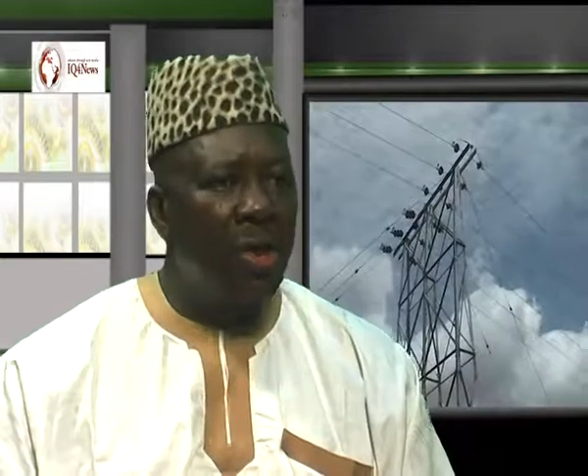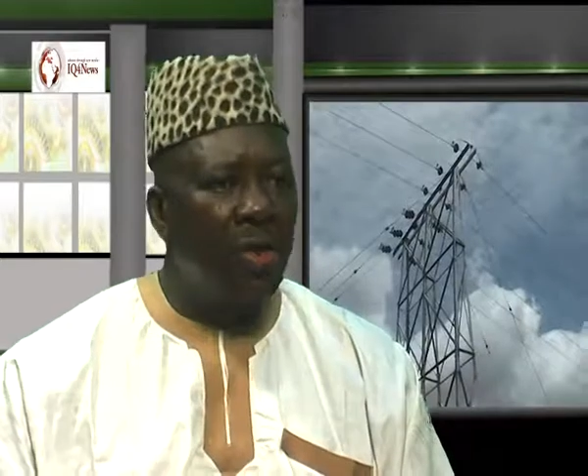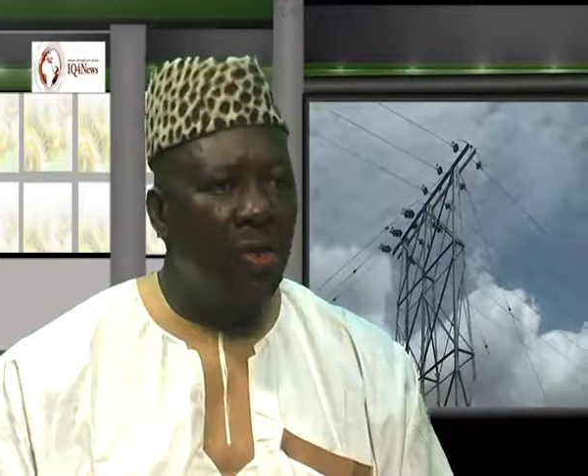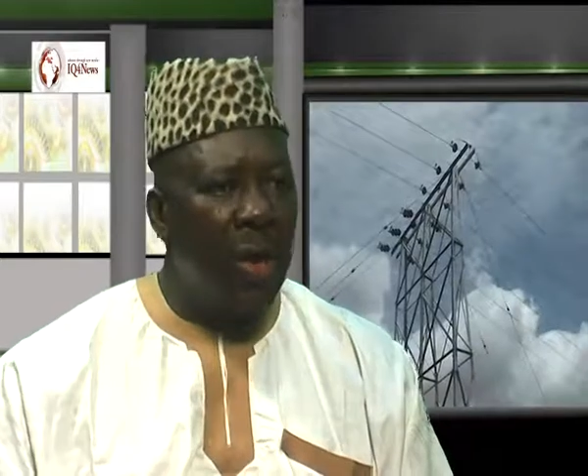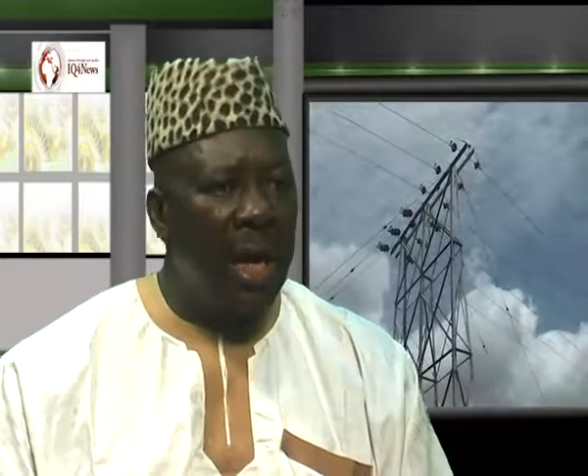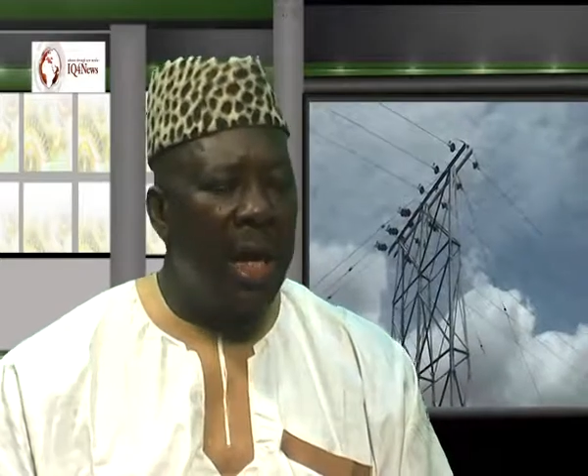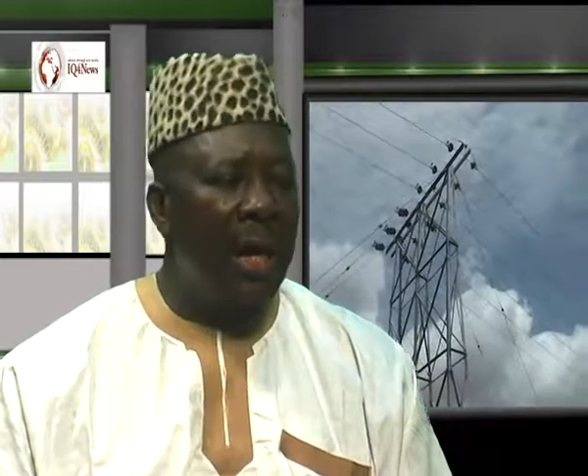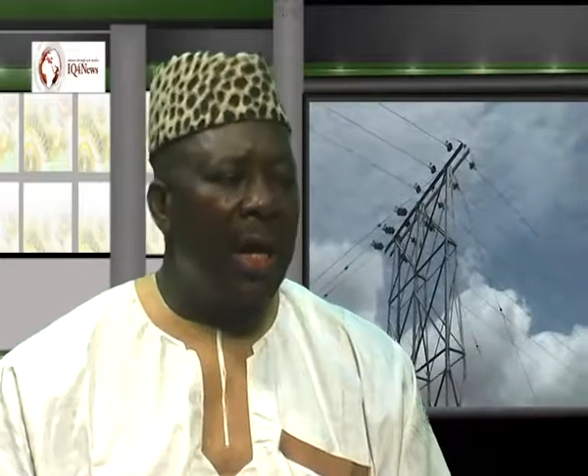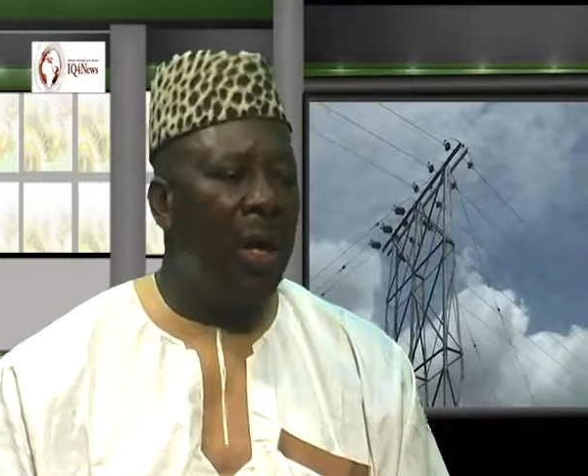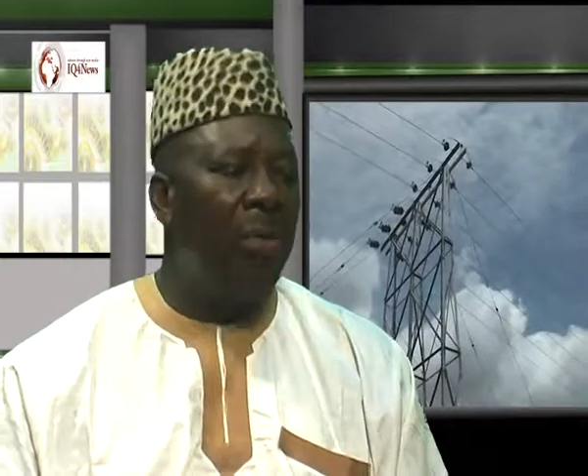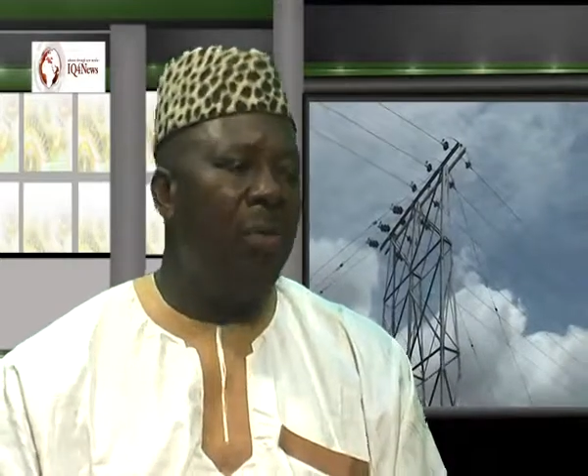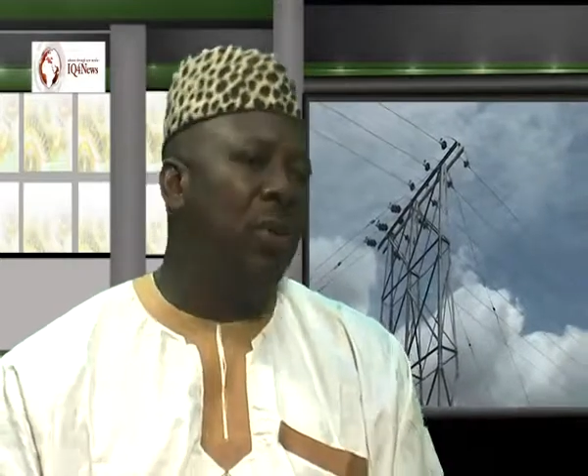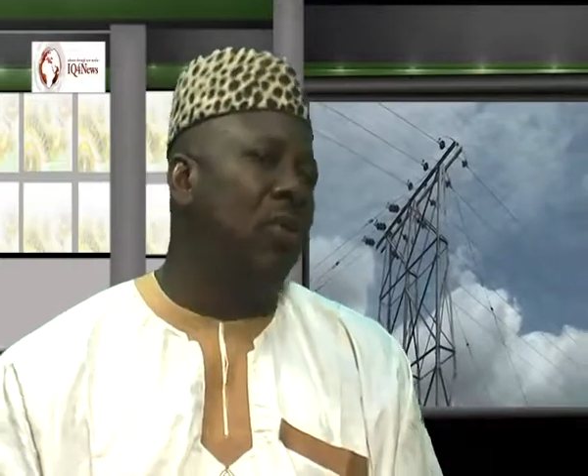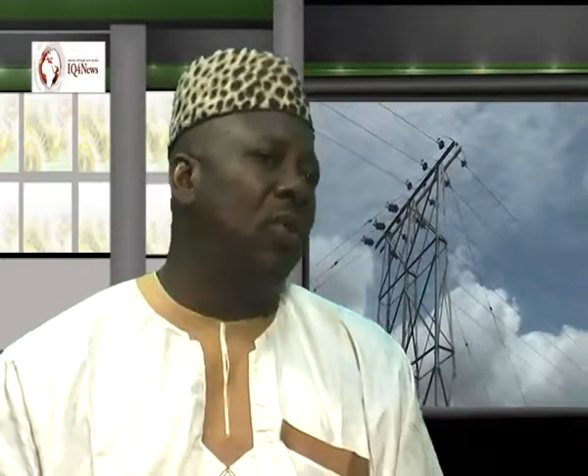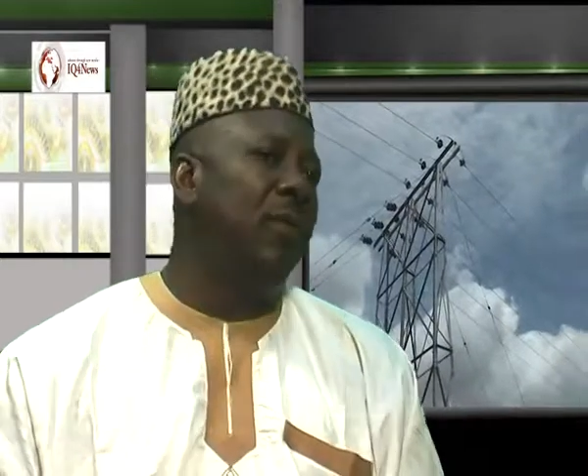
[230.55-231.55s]
to carry out
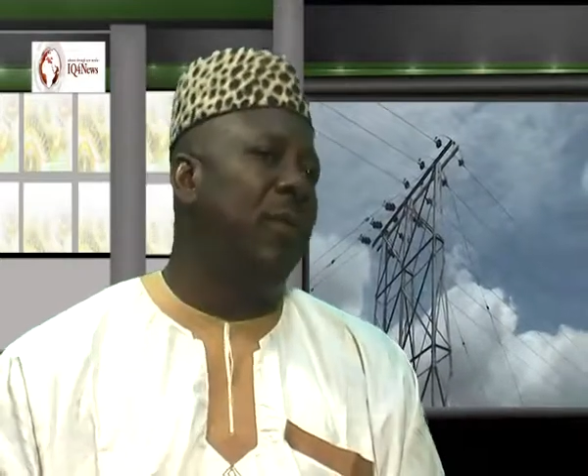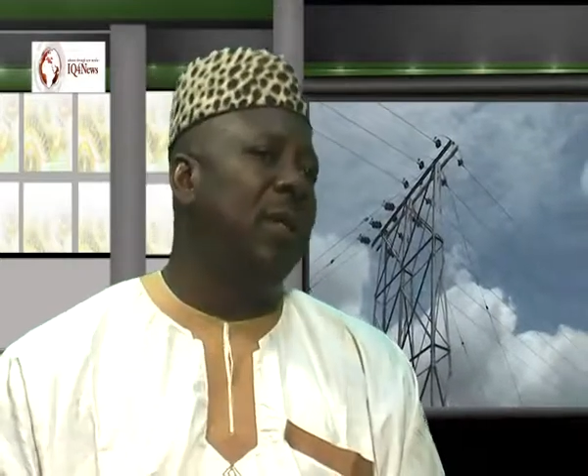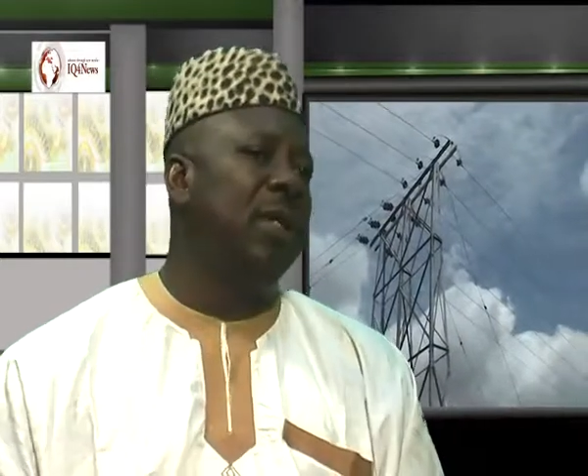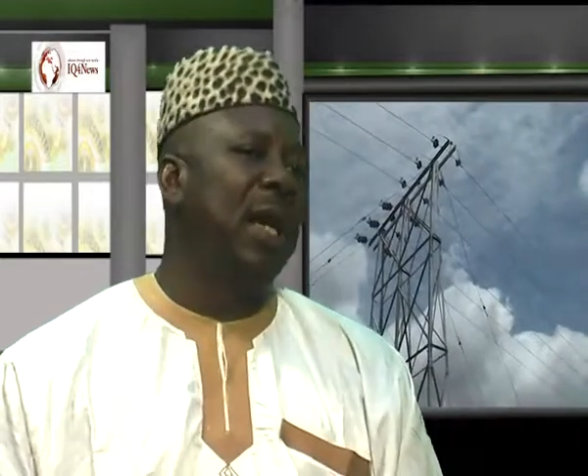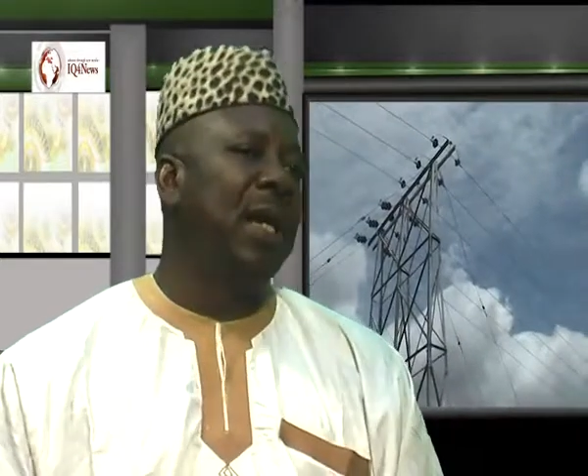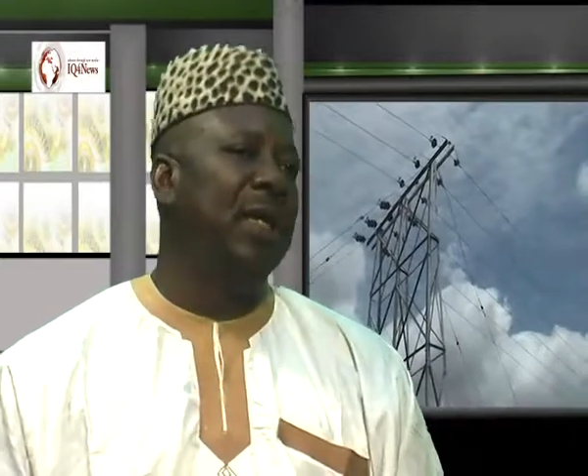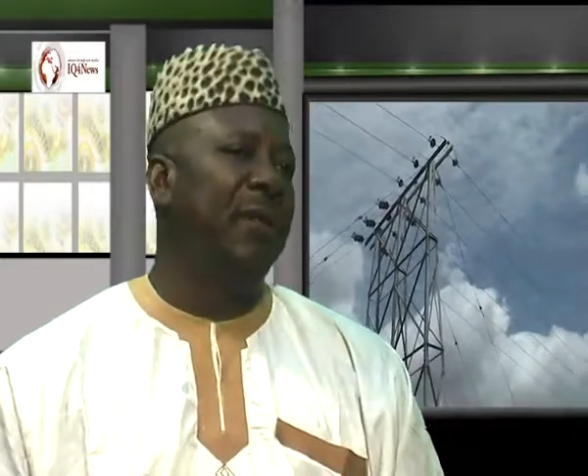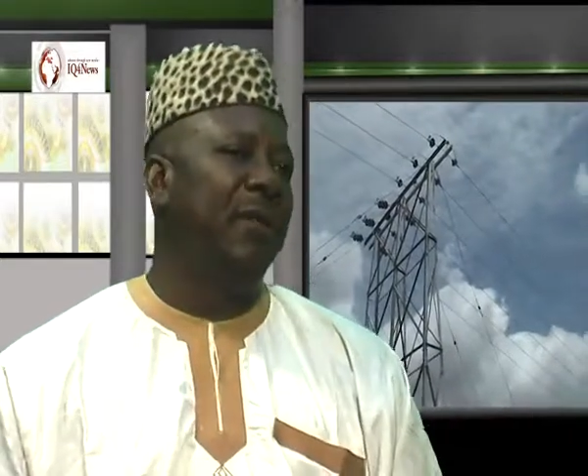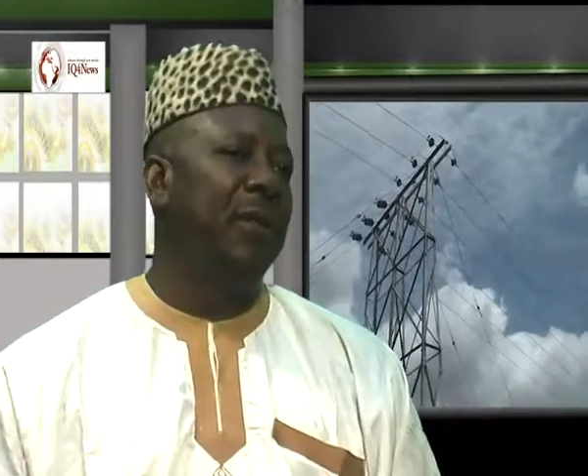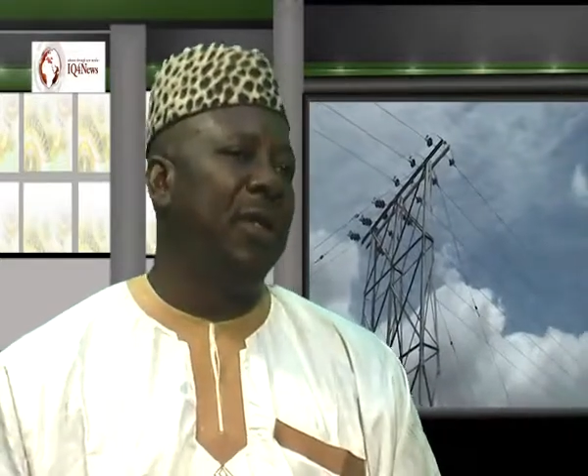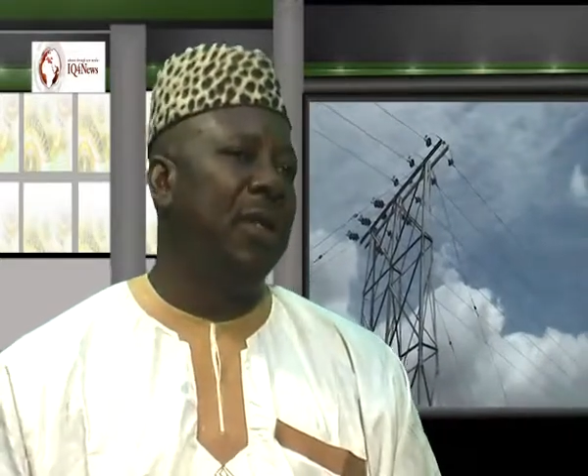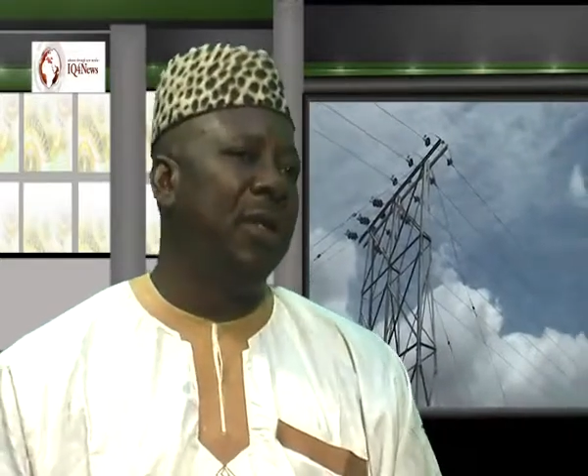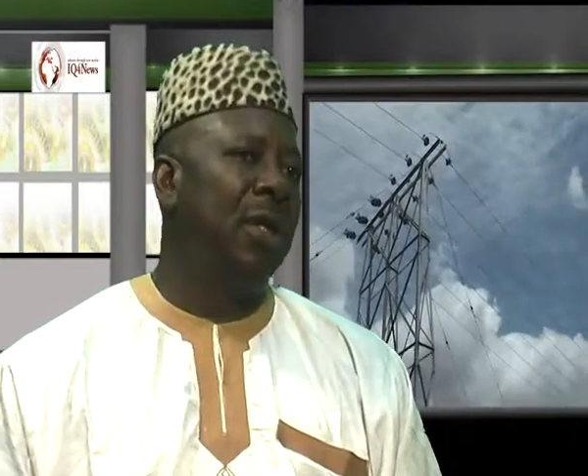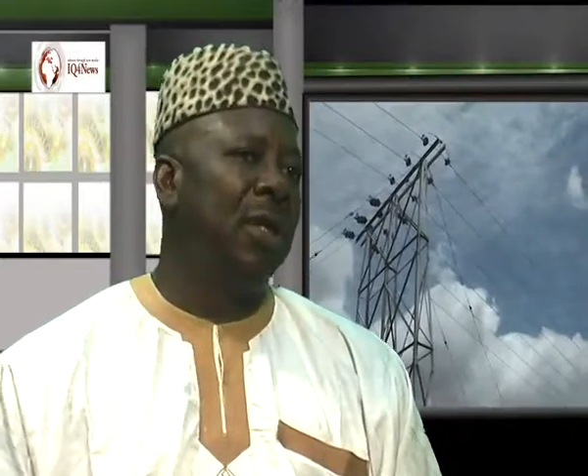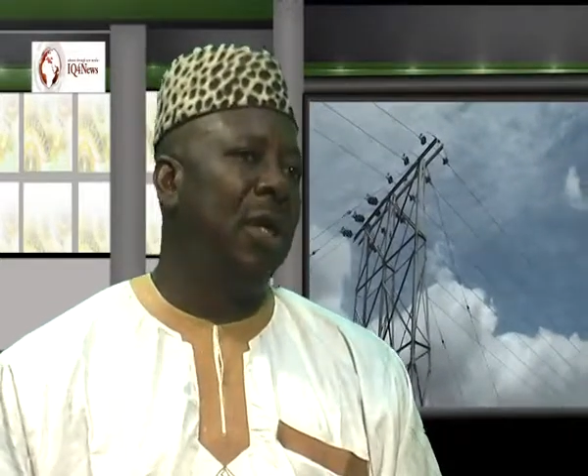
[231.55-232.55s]
most of these activities.